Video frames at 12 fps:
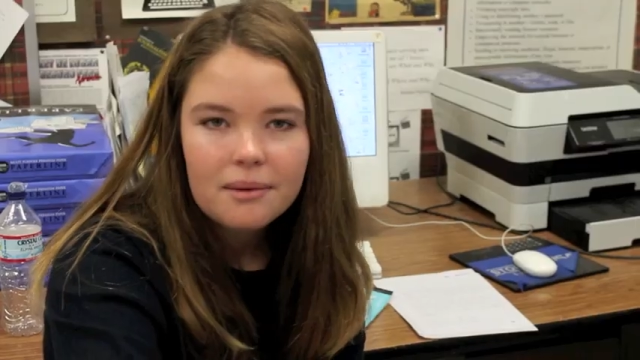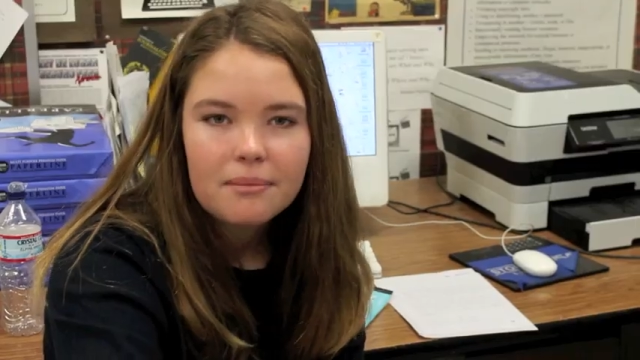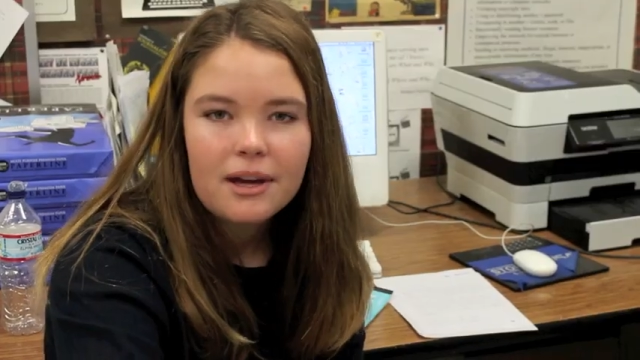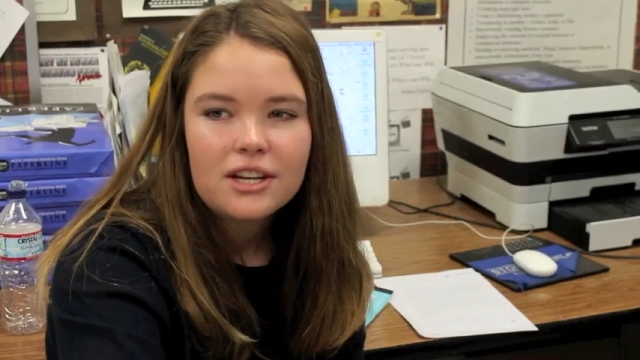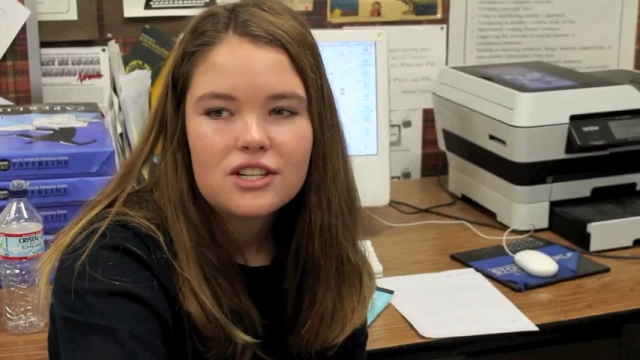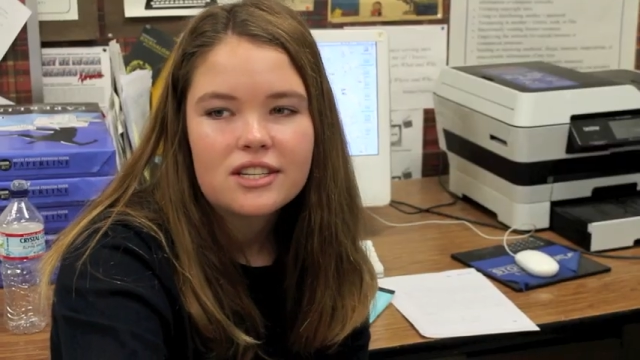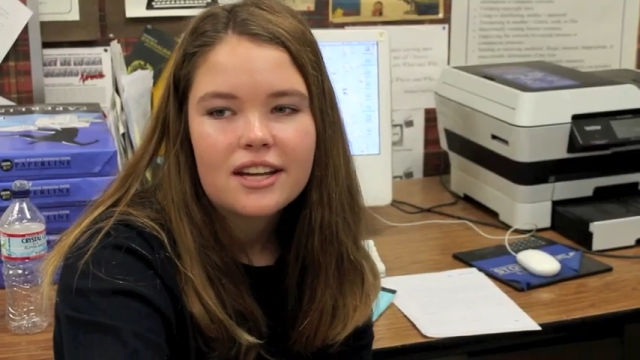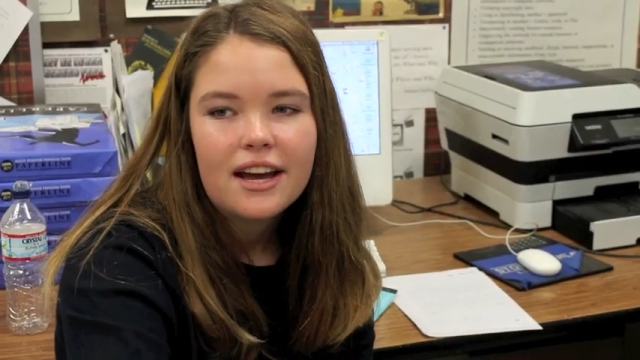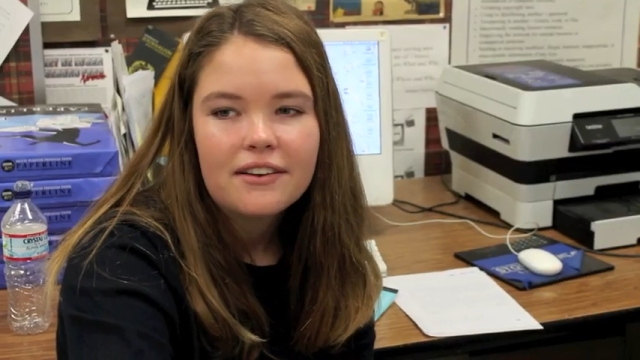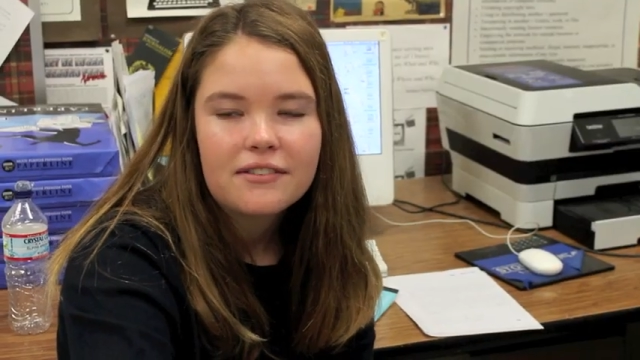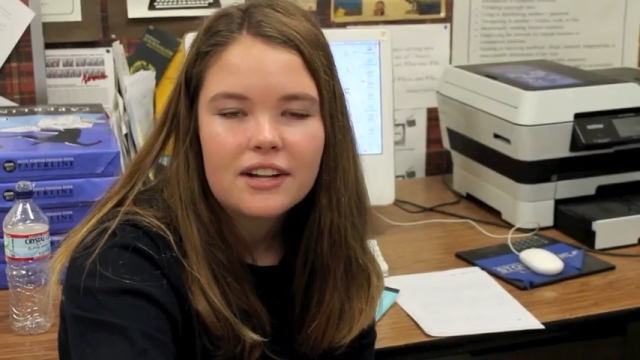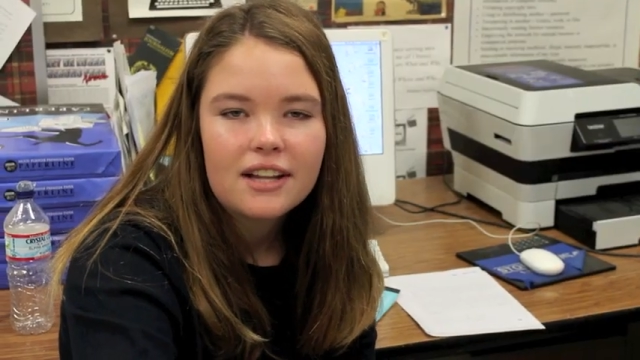I just kind
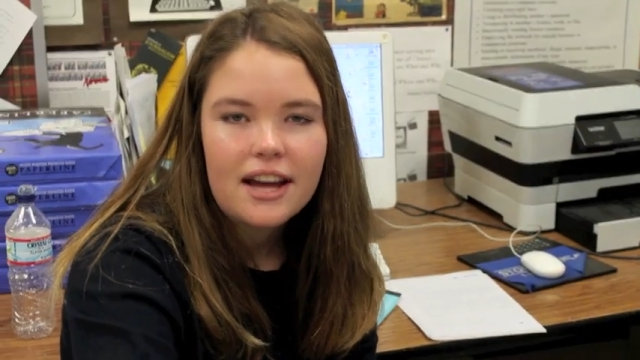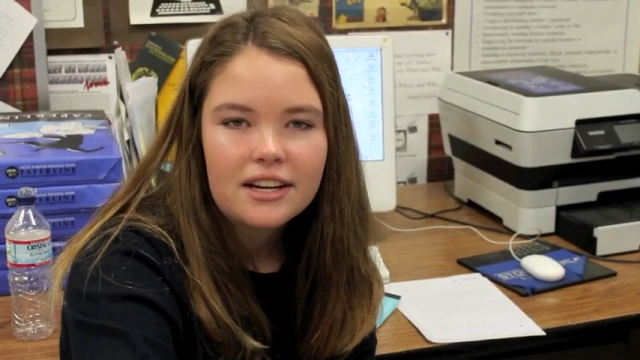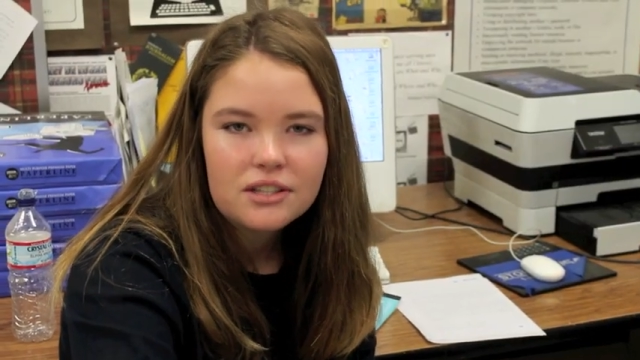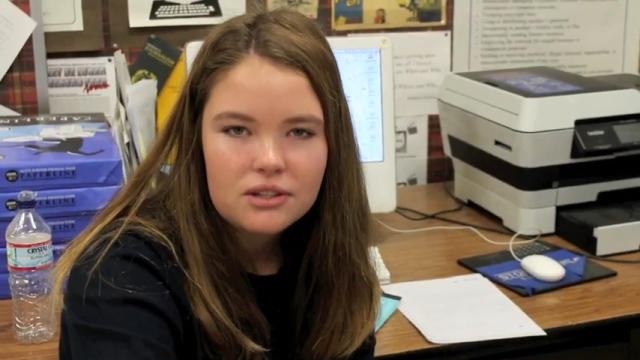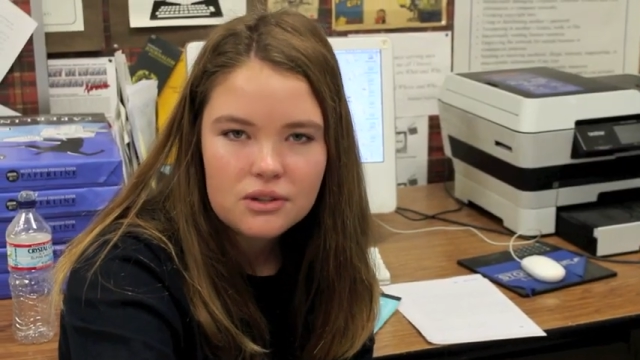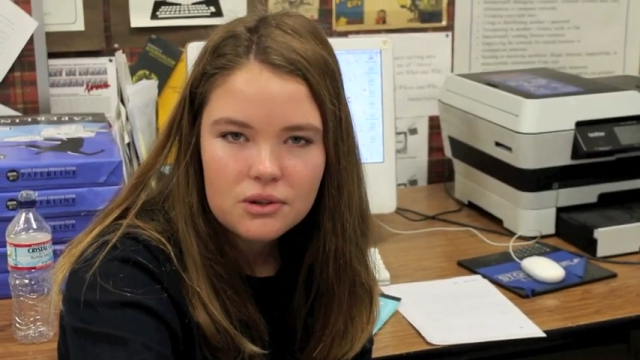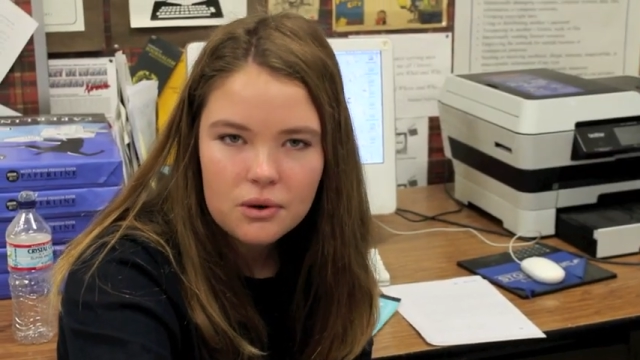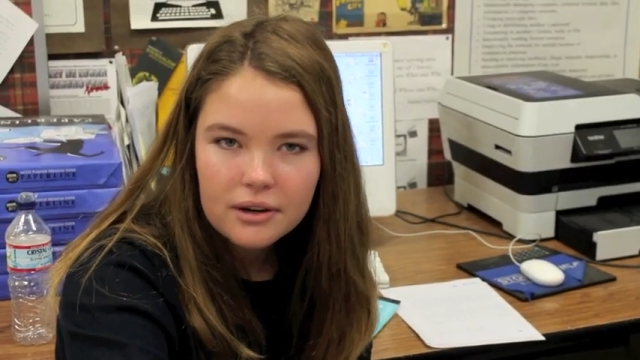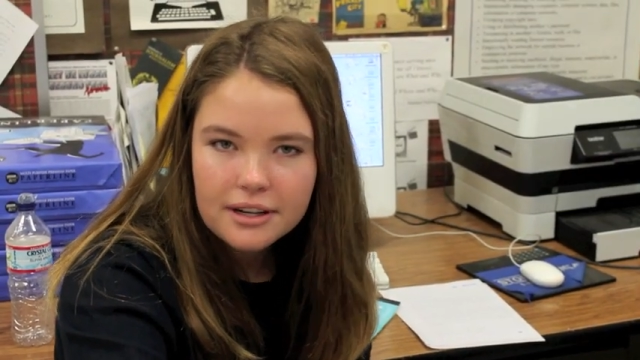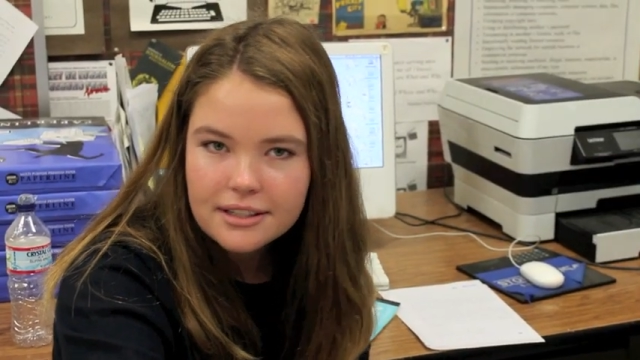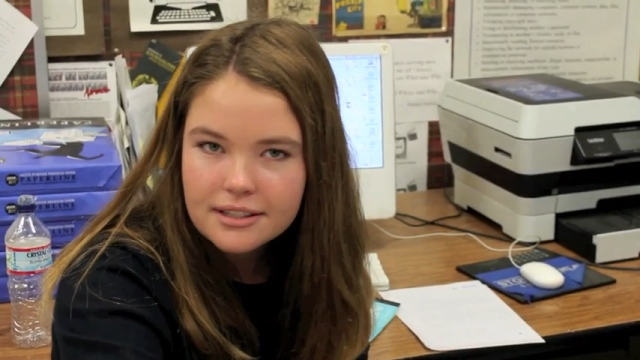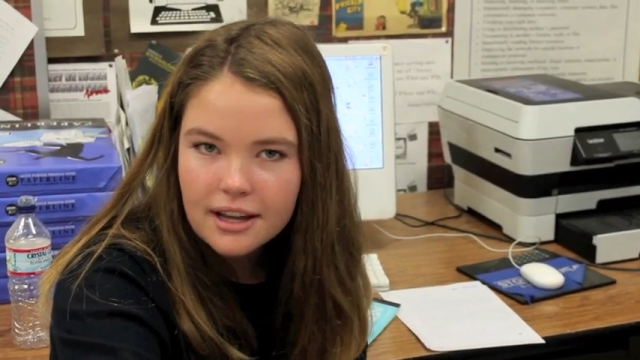of collect the
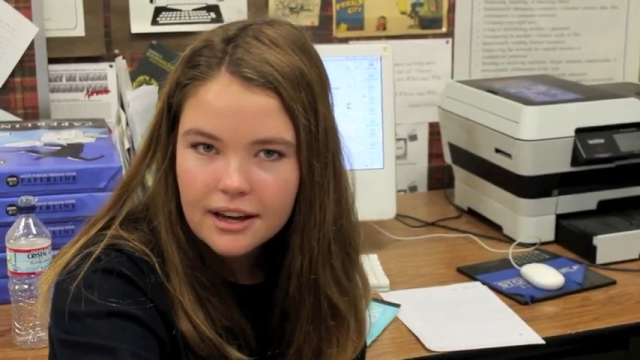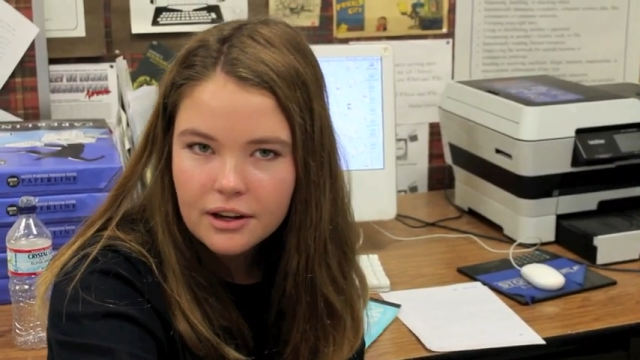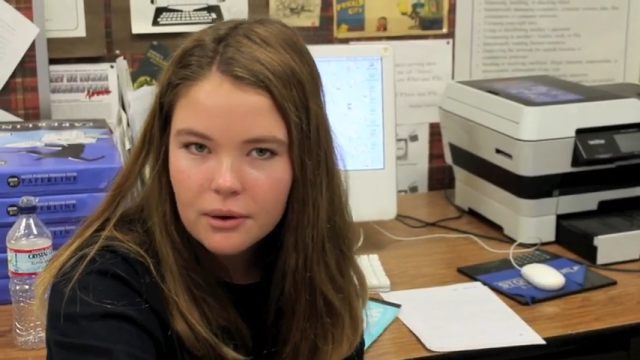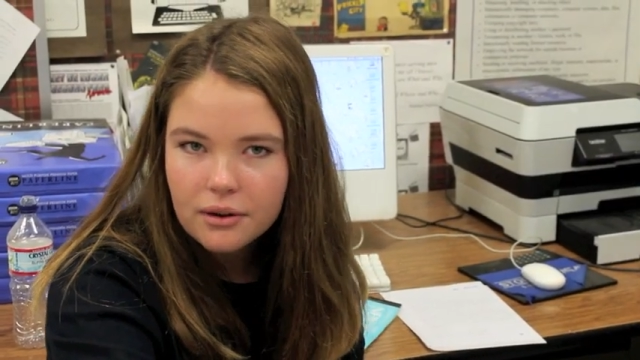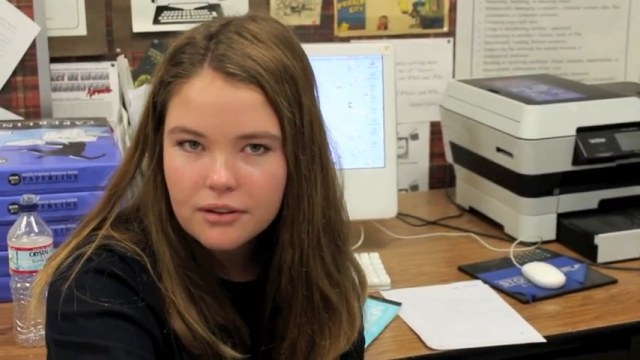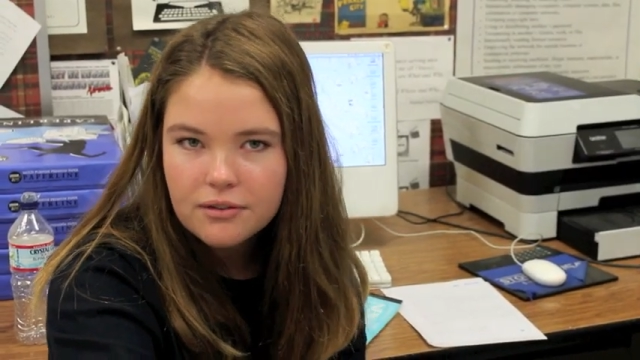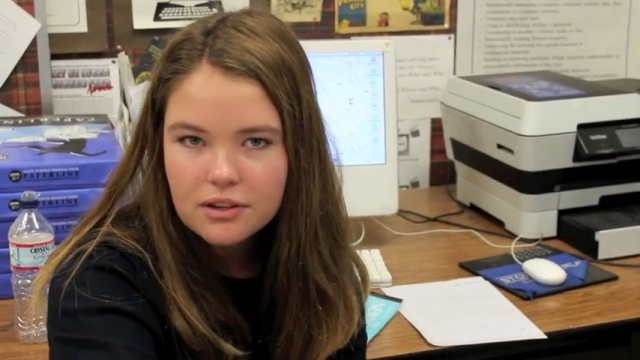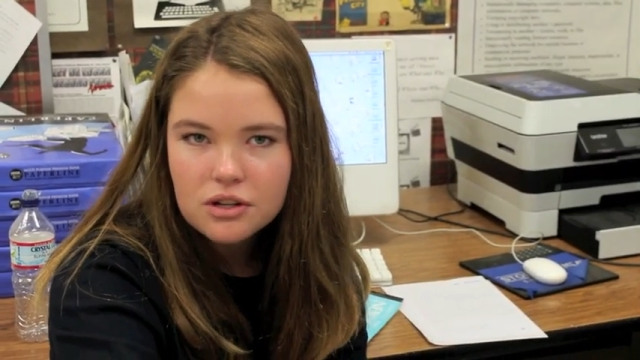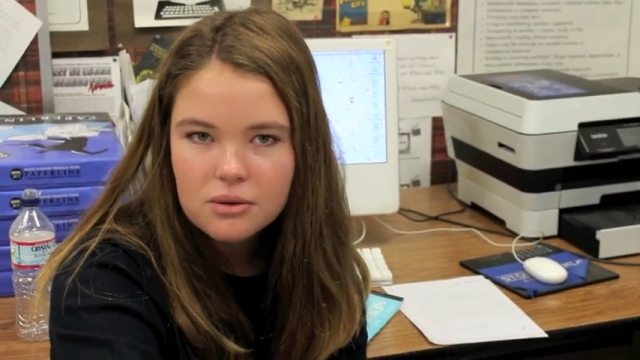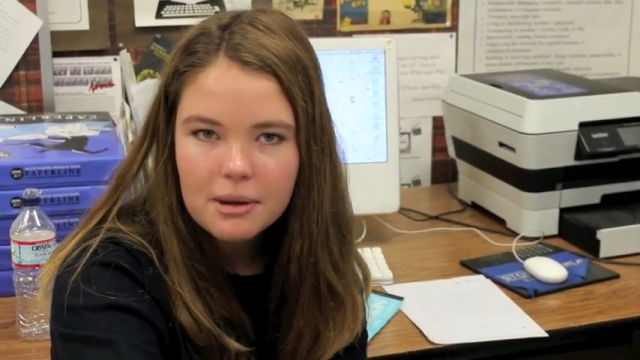stories that go on the feature